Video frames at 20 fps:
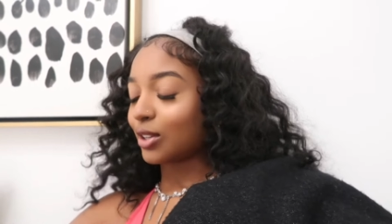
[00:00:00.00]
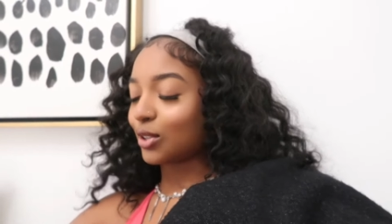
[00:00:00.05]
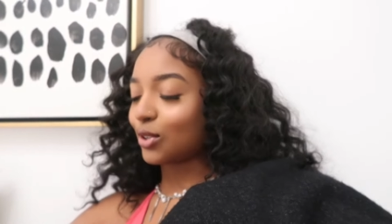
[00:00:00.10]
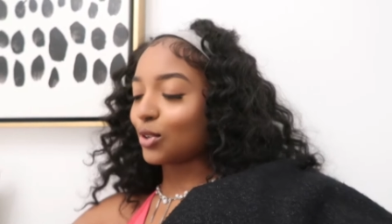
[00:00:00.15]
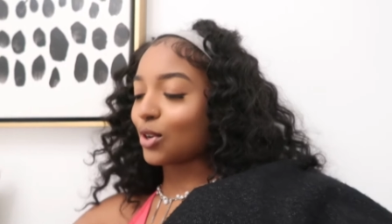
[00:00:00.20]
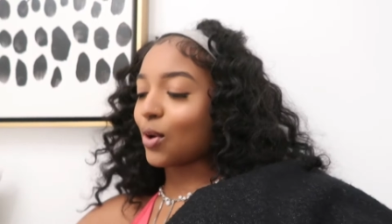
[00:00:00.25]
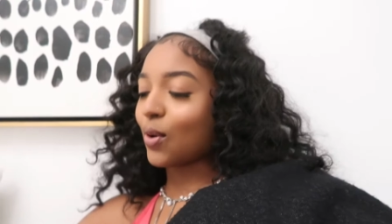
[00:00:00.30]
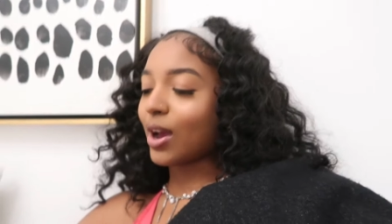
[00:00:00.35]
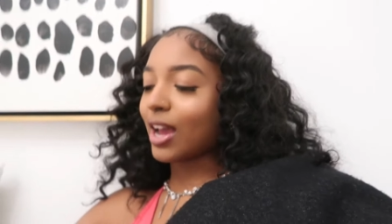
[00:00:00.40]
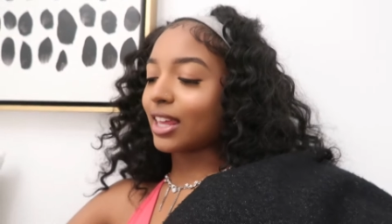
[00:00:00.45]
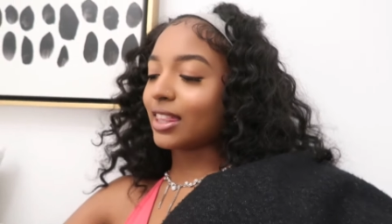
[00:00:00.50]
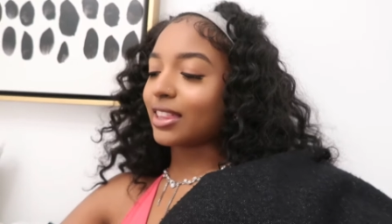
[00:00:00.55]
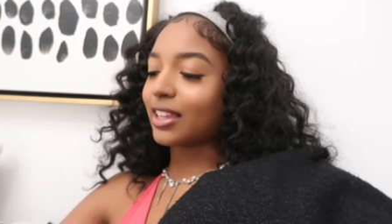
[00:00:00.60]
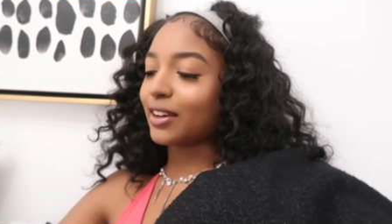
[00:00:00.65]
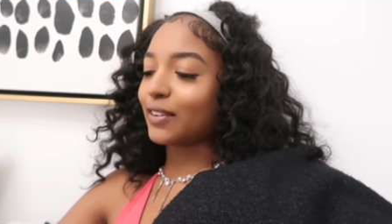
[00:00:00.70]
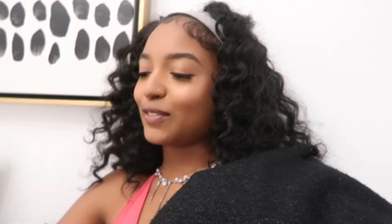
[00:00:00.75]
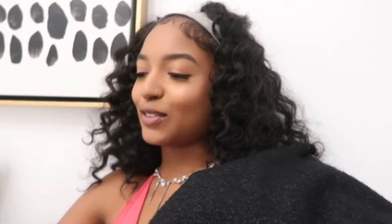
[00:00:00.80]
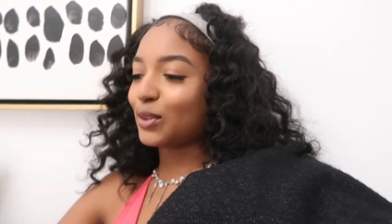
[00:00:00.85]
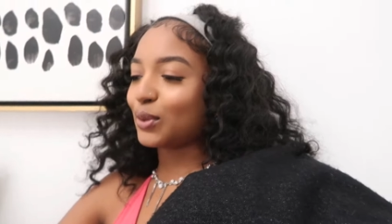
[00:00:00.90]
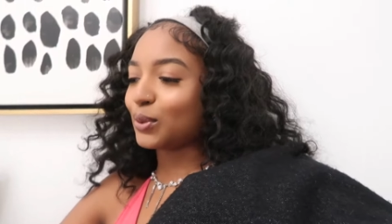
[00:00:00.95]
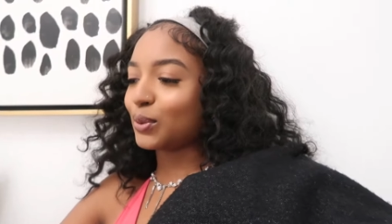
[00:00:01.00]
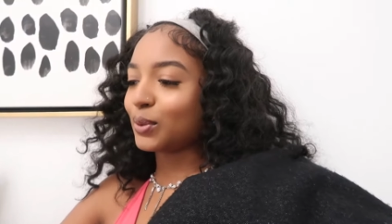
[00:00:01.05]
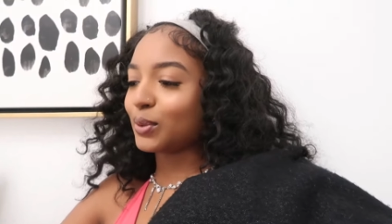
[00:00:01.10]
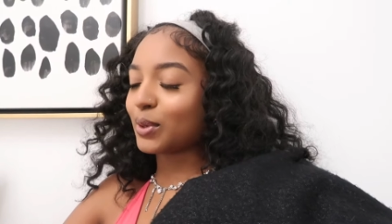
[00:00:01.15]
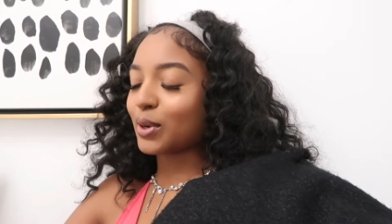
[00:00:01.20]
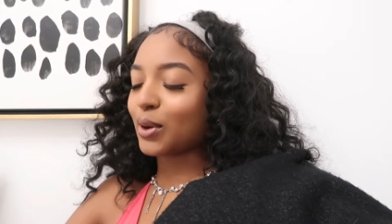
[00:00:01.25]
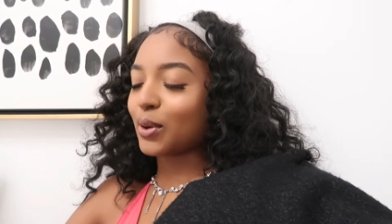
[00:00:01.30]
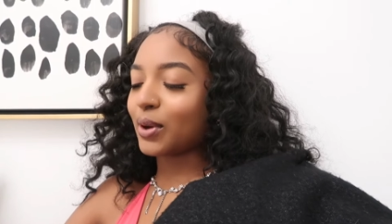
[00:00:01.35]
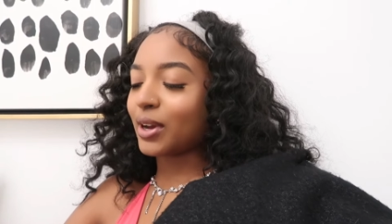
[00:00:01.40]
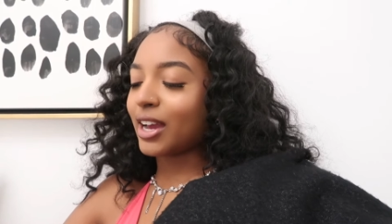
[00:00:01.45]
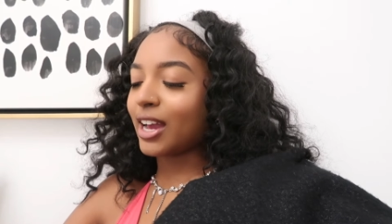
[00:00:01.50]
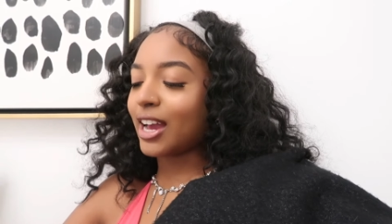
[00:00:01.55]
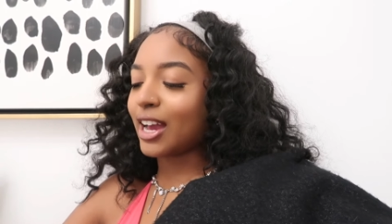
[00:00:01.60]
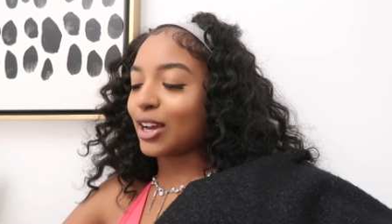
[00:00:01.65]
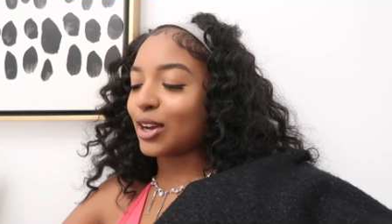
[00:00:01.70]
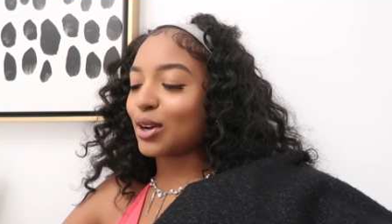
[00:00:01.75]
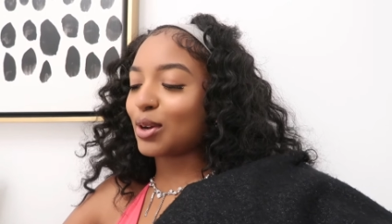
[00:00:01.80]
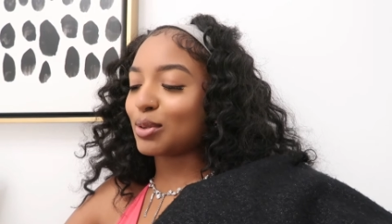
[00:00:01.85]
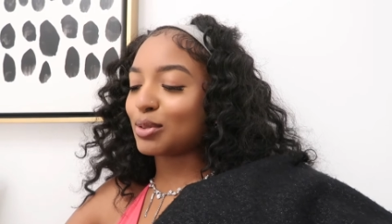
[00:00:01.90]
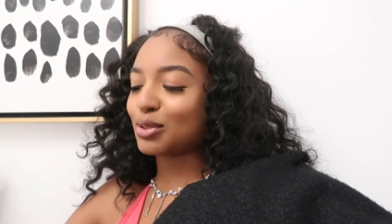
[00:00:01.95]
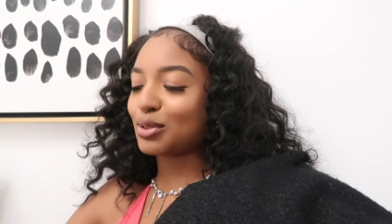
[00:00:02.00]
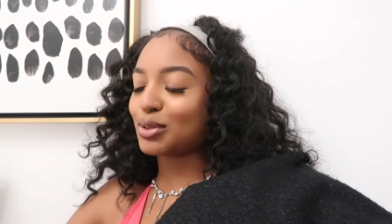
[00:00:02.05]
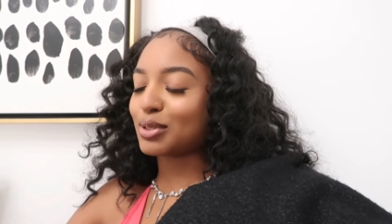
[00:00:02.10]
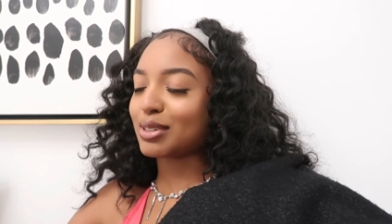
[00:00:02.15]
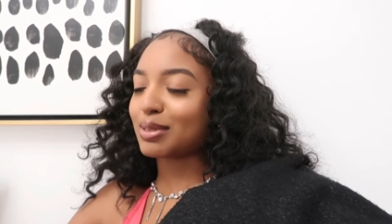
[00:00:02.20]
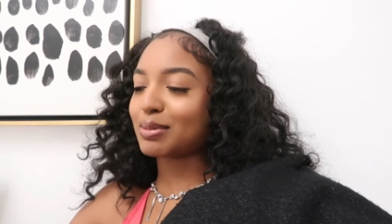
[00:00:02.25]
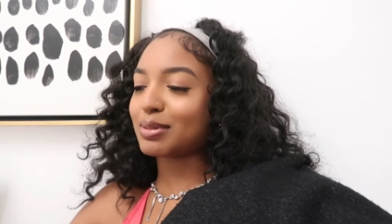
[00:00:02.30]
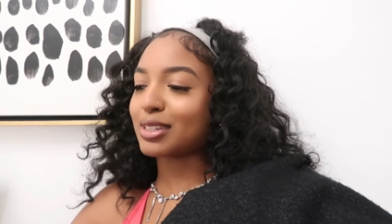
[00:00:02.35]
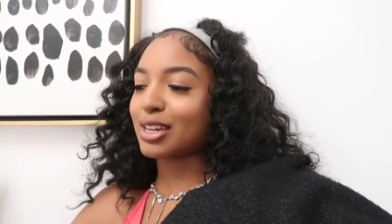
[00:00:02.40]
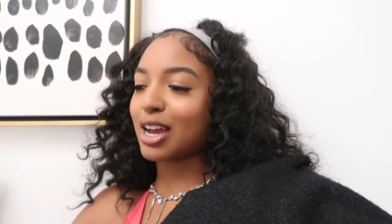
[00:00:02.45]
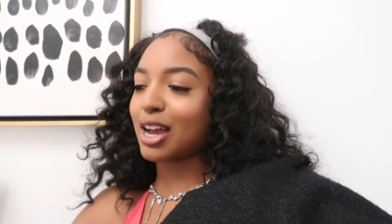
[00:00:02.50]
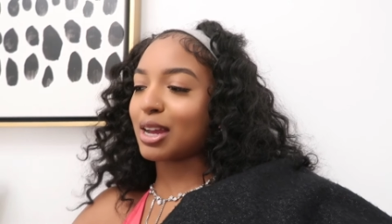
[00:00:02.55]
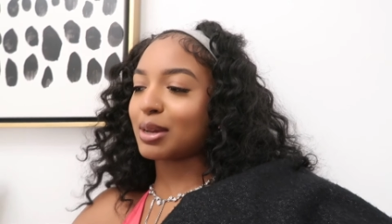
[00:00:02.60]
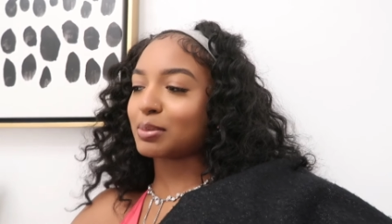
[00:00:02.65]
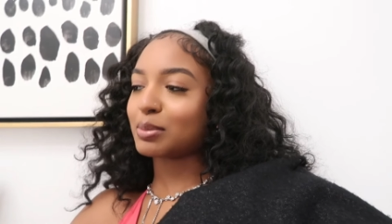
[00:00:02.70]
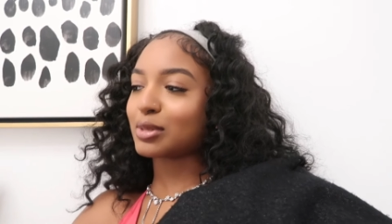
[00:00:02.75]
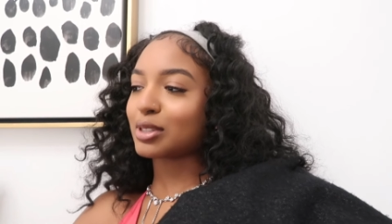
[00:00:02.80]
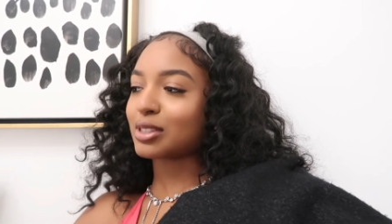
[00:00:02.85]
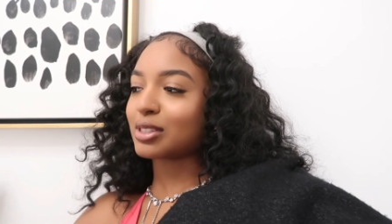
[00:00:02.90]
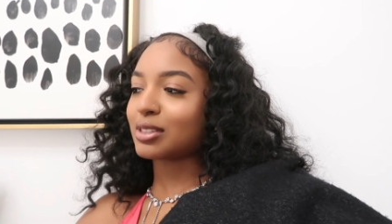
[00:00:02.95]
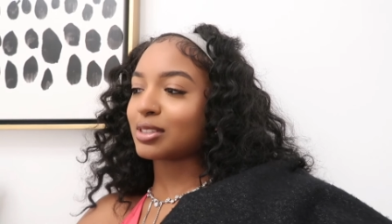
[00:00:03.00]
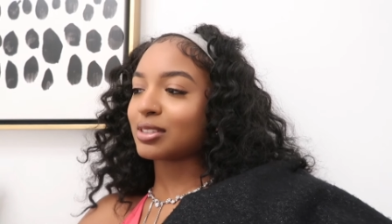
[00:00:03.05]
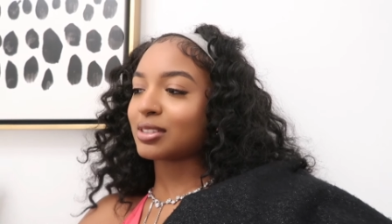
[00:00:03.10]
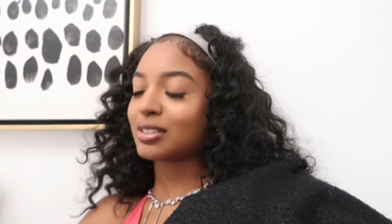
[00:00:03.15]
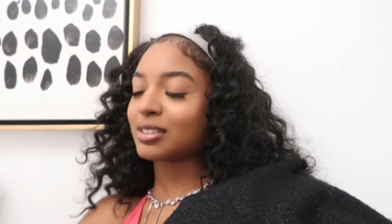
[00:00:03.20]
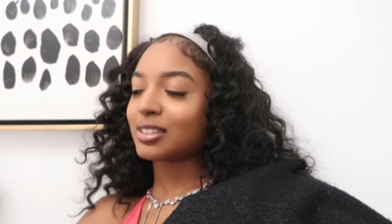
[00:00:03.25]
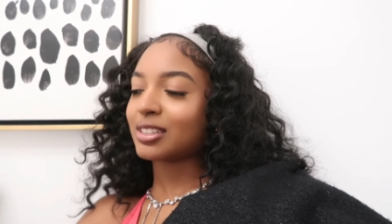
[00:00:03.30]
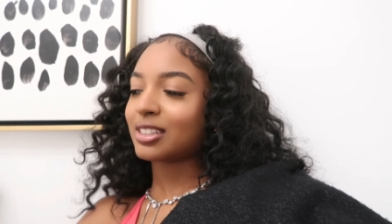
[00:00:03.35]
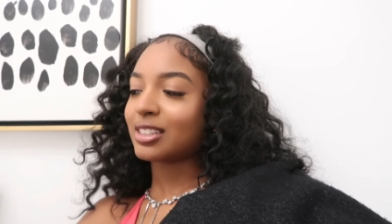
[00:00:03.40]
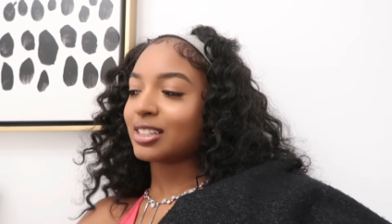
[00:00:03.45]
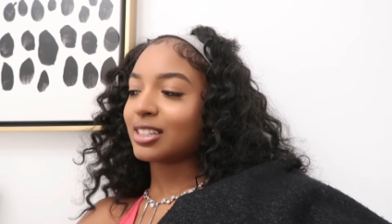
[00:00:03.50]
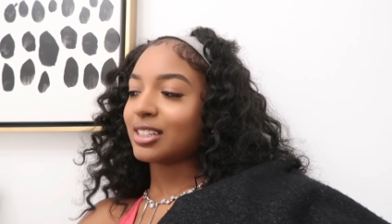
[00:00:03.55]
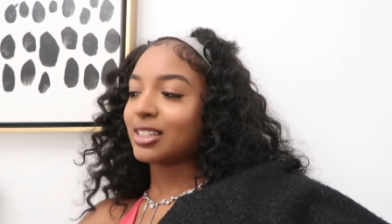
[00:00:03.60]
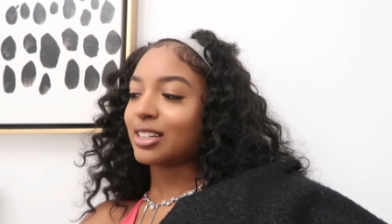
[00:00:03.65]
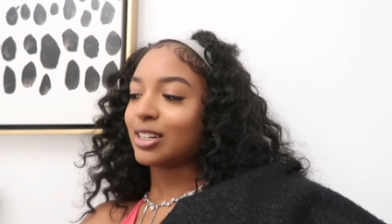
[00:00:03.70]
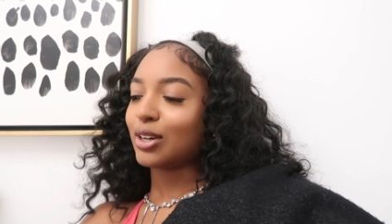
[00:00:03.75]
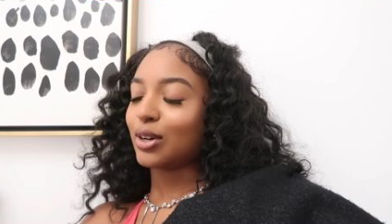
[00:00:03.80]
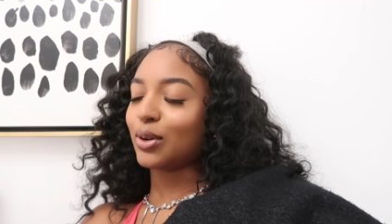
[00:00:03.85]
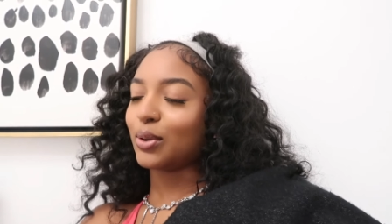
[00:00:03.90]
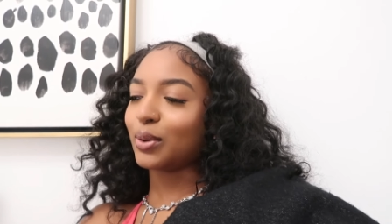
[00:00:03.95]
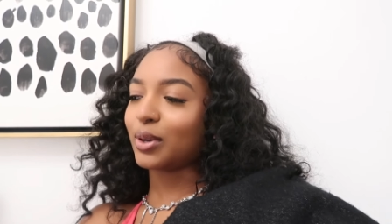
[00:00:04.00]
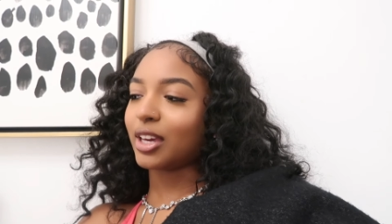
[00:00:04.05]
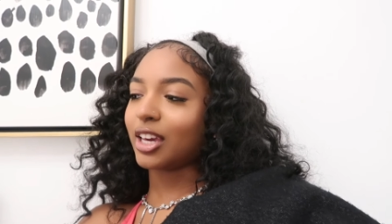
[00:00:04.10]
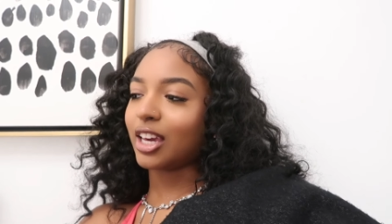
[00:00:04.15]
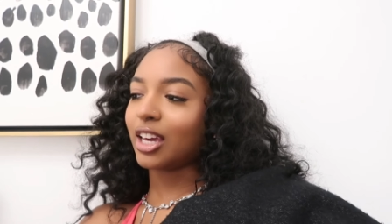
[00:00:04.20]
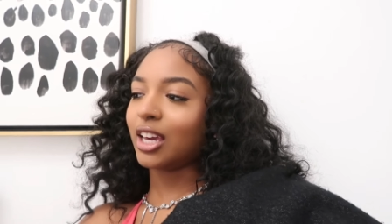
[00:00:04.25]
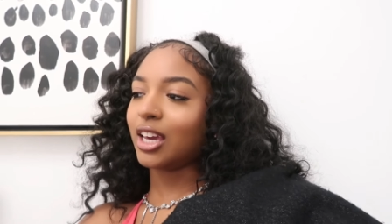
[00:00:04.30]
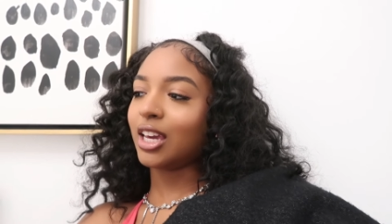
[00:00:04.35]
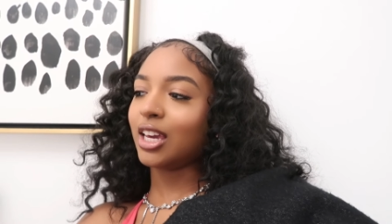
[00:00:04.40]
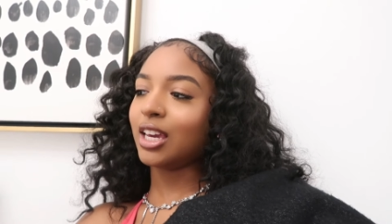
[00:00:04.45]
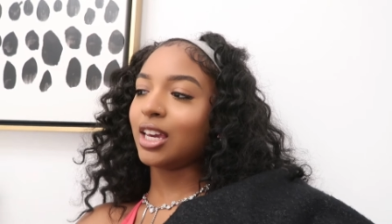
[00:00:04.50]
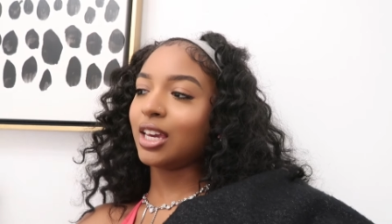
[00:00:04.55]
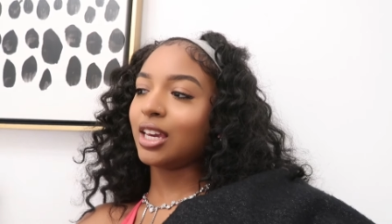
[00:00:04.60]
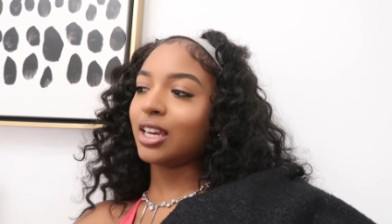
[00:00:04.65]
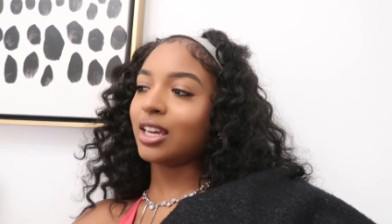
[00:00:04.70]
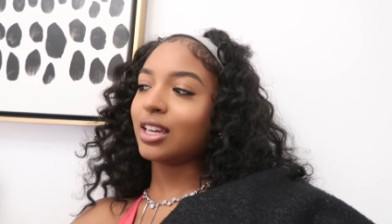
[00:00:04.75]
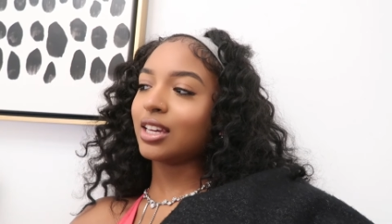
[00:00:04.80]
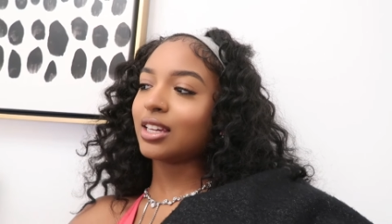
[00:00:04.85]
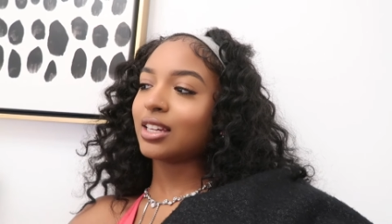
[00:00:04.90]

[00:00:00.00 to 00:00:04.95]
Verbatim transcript: You know I love you. Okay, I ghost you sometimes. Okay.